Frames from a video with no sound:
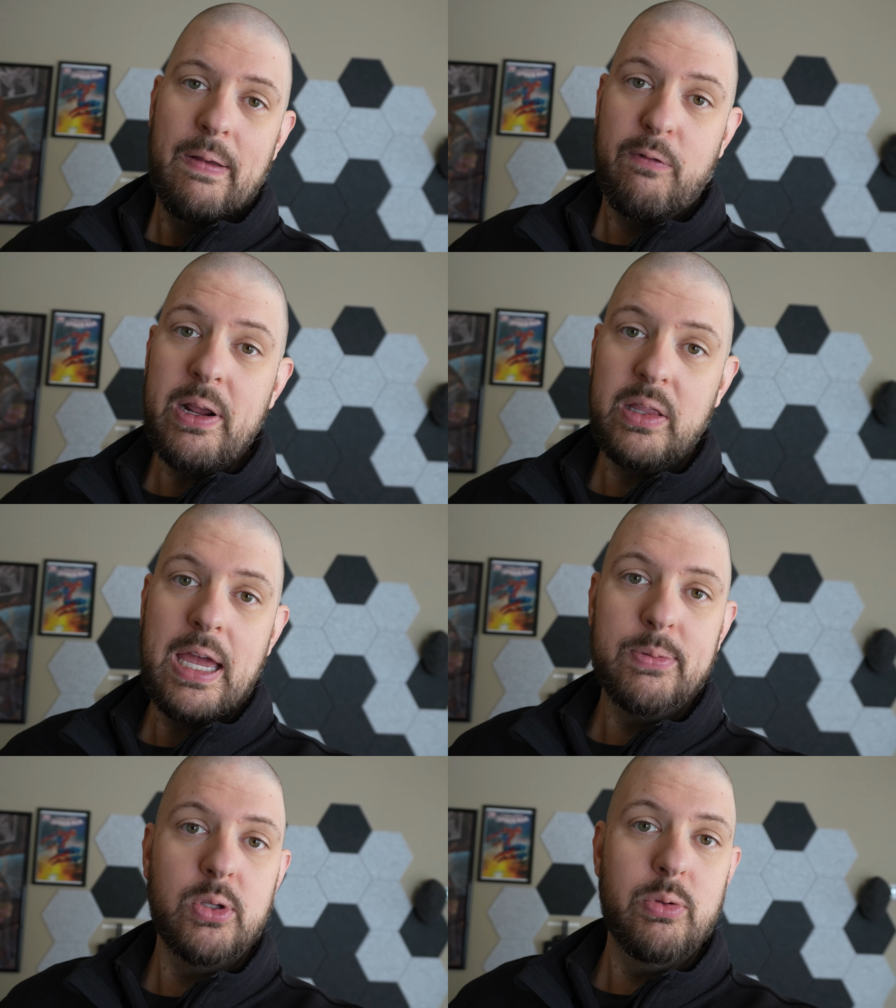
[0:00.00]
frankly
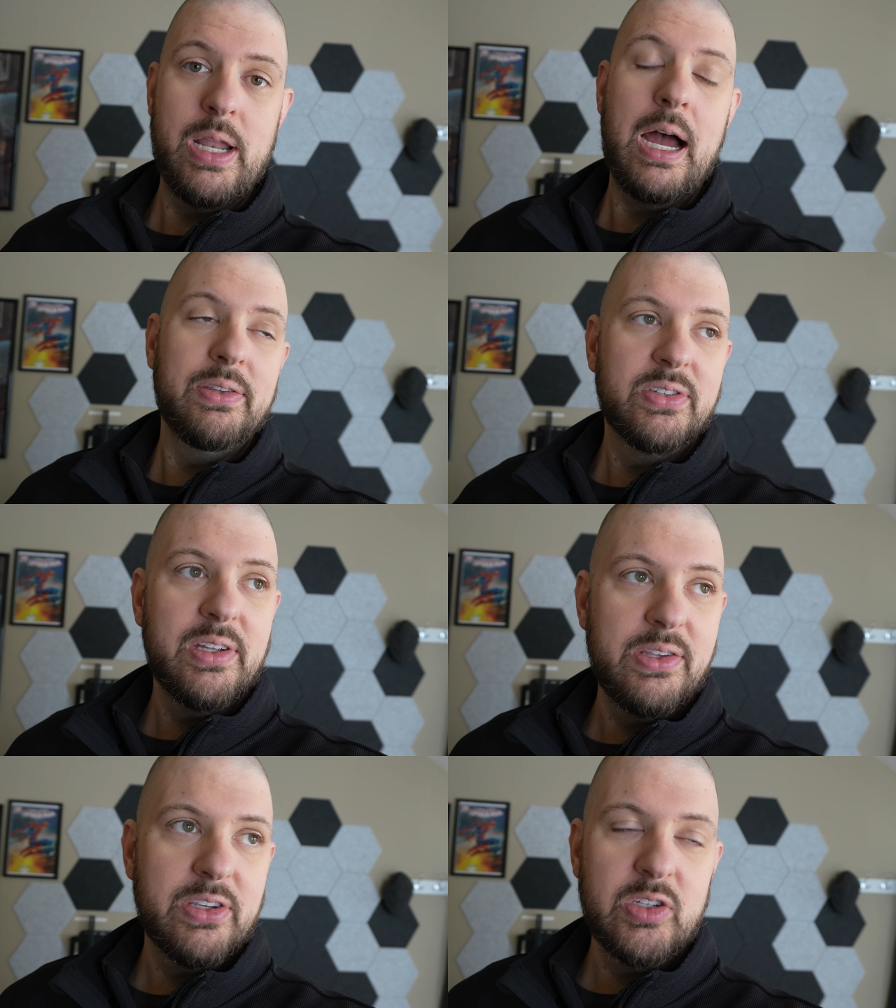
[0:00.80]
absolute
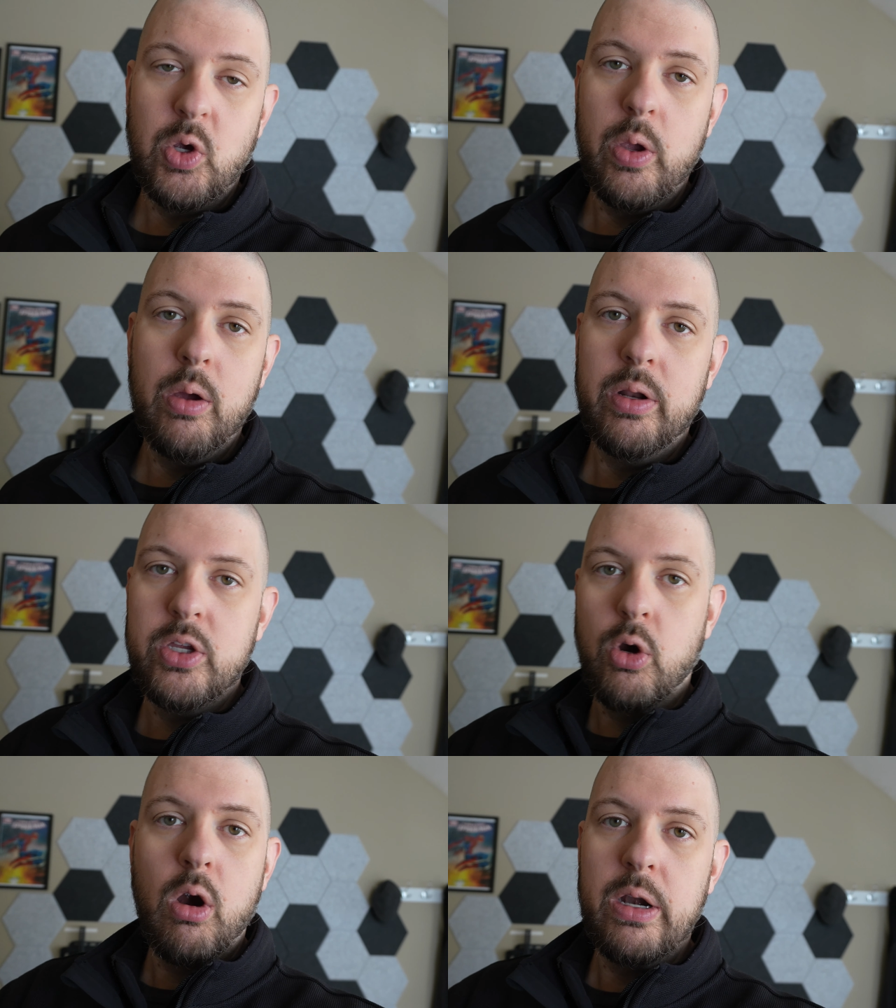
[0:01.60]
nonsense. And Toyota,
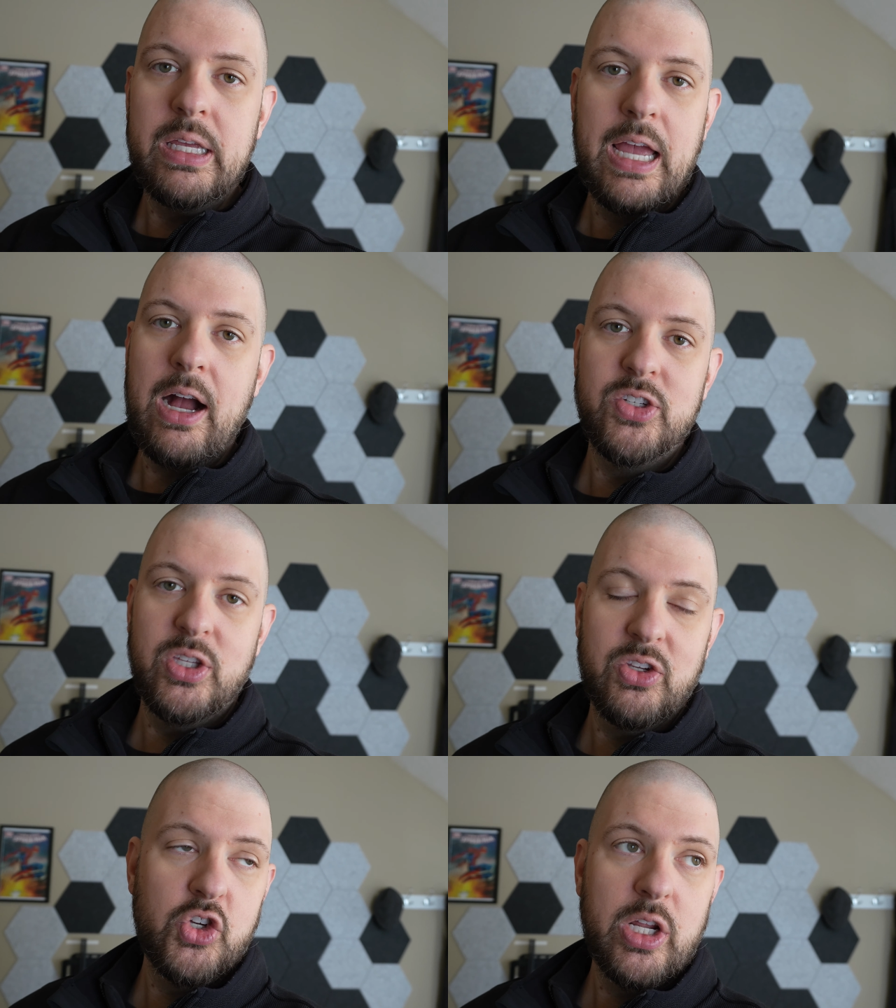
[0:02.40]
you're already
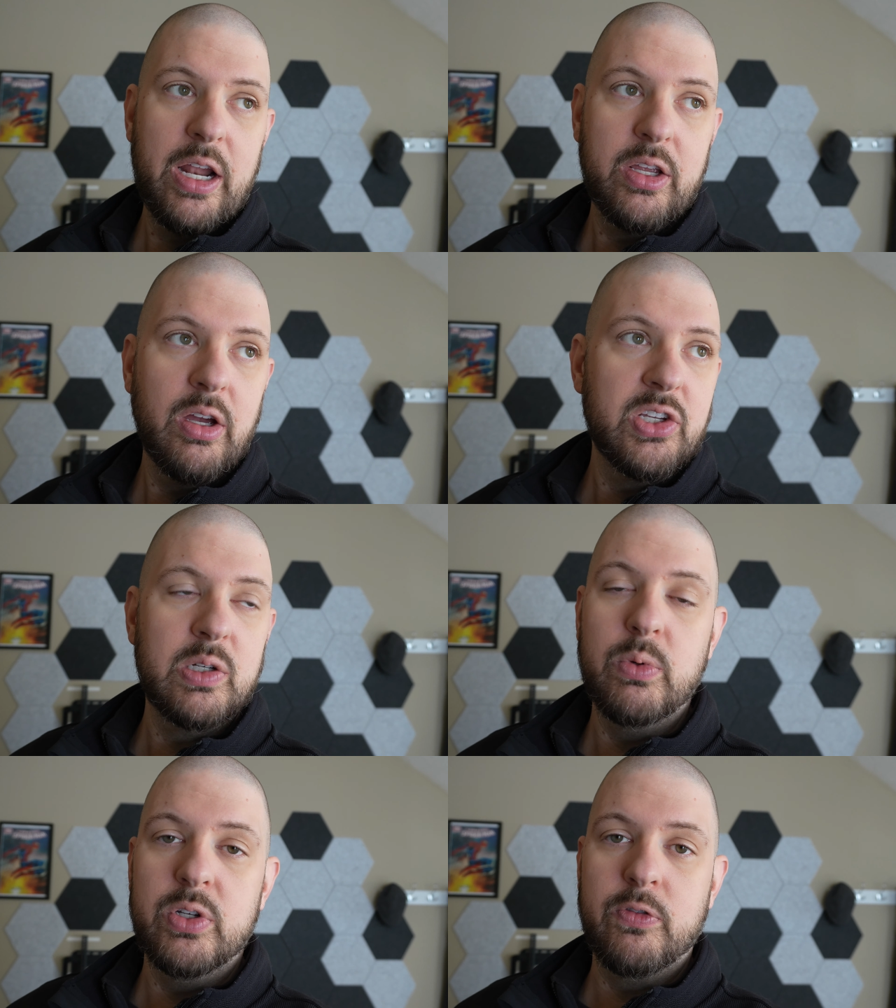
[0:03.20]
gouging the shit out of
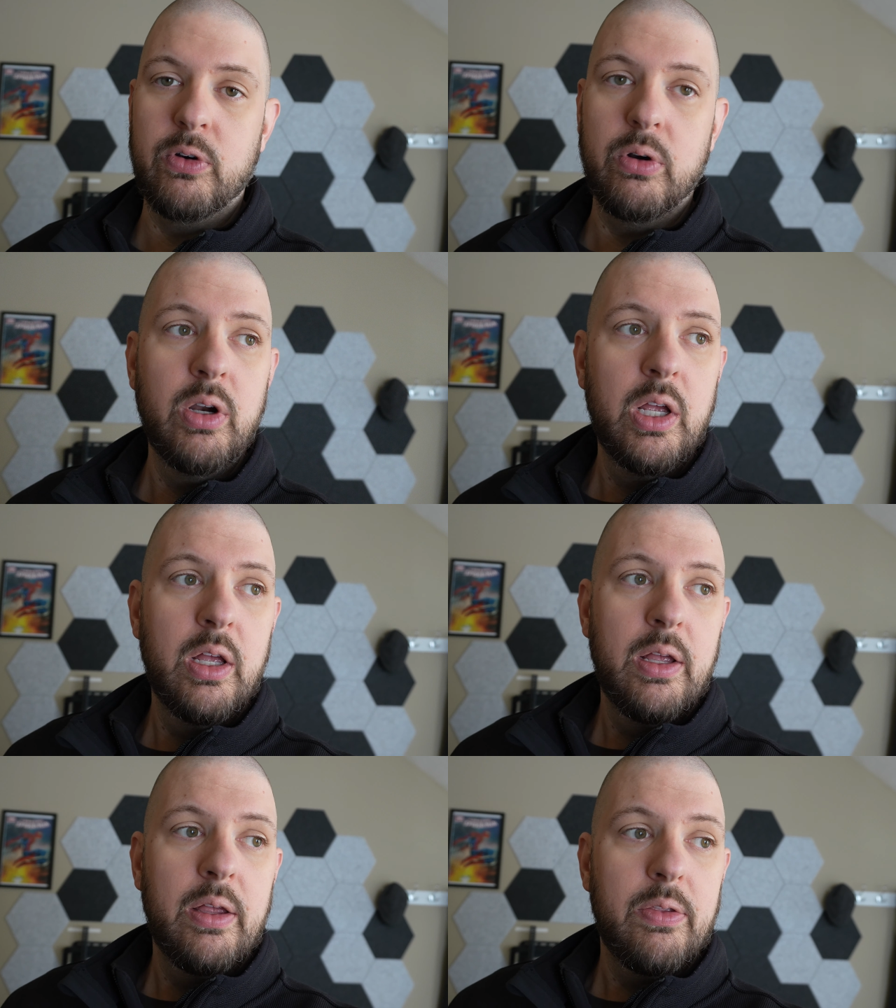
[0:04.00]
customers for
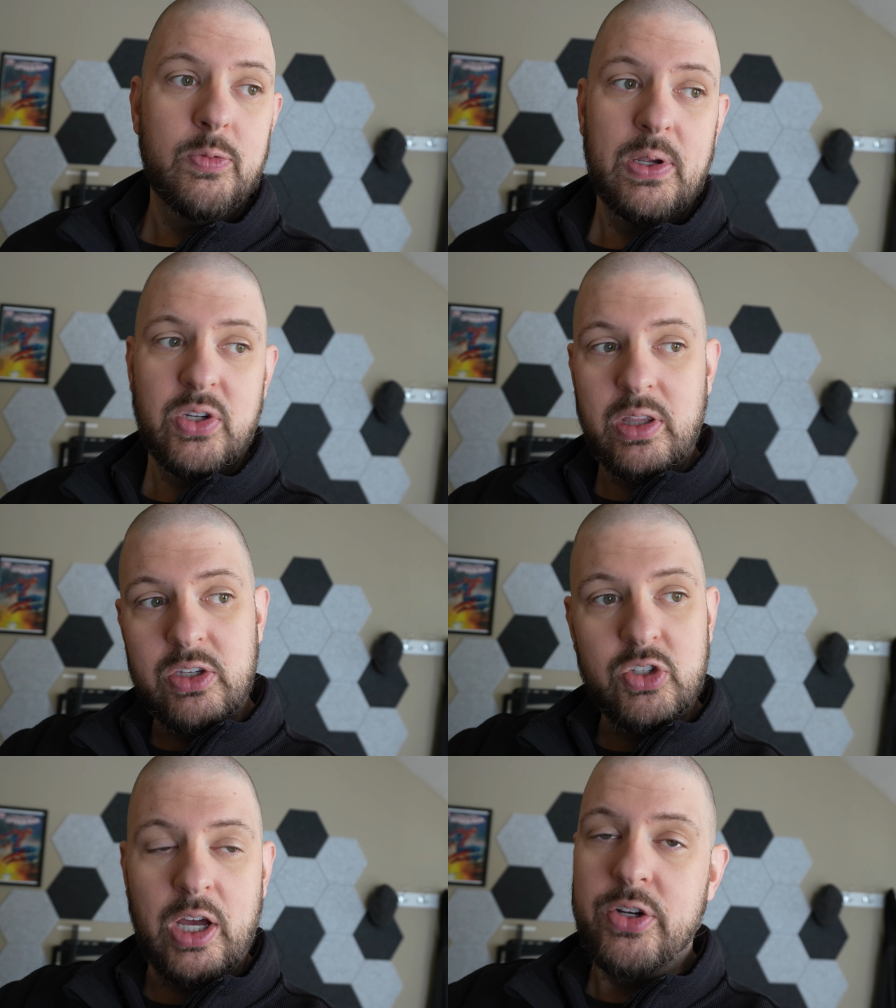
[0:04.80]
especially
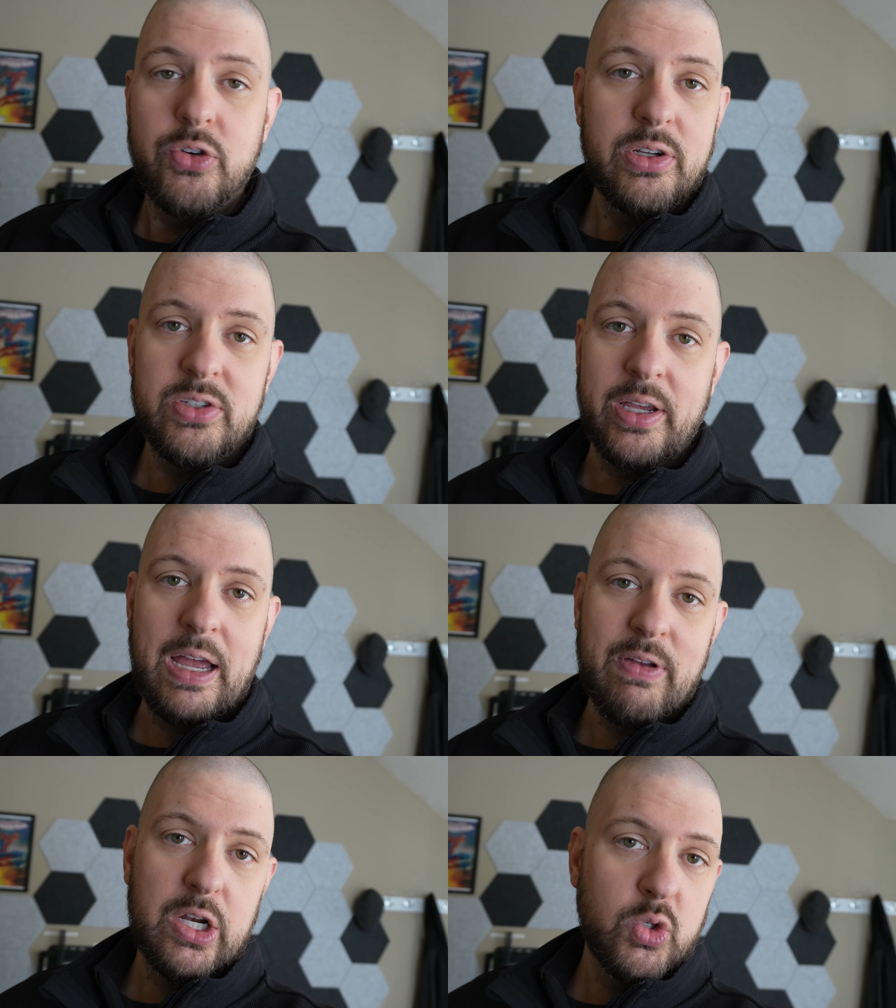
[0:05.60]
these Tundras. Like
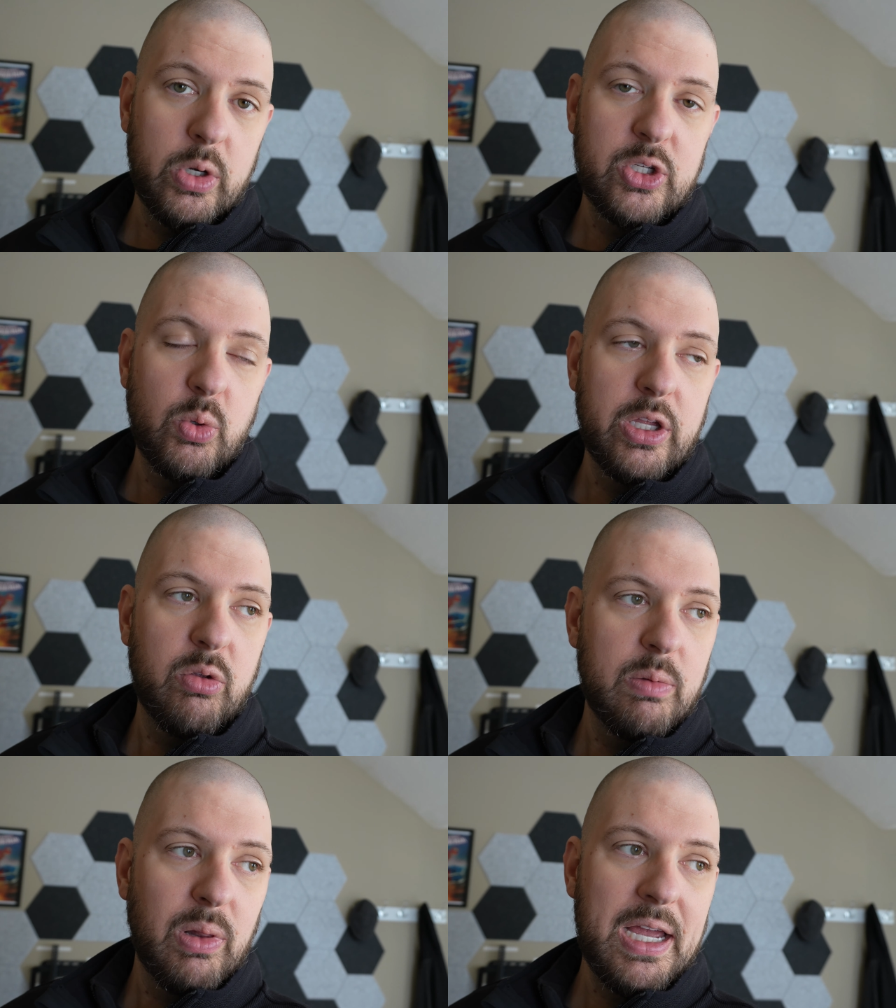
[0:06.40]
I've got a
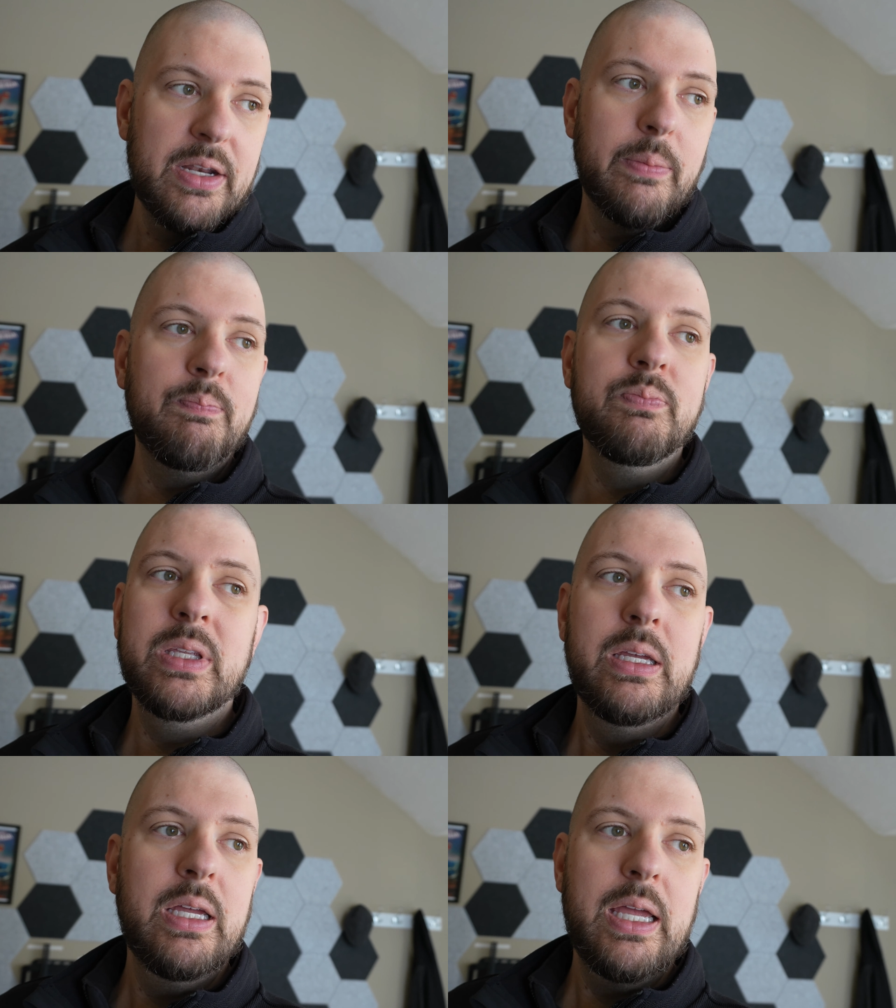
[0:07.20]
2023 Platinum,
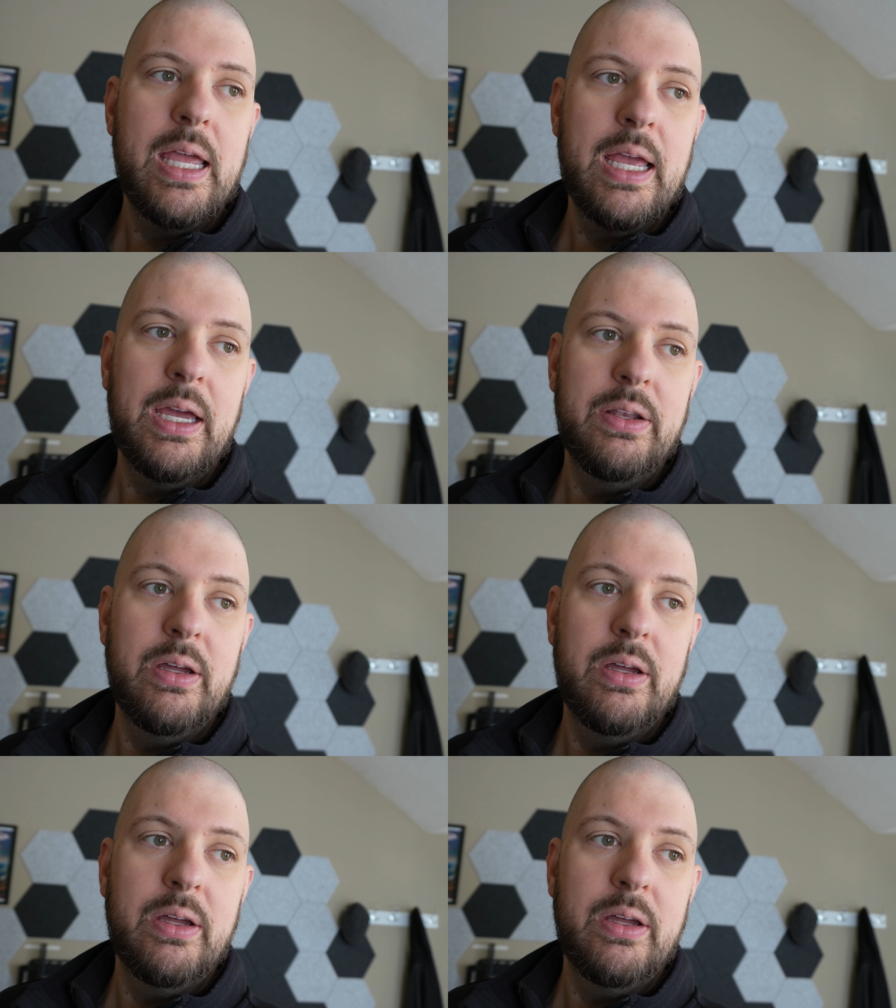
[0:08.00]
and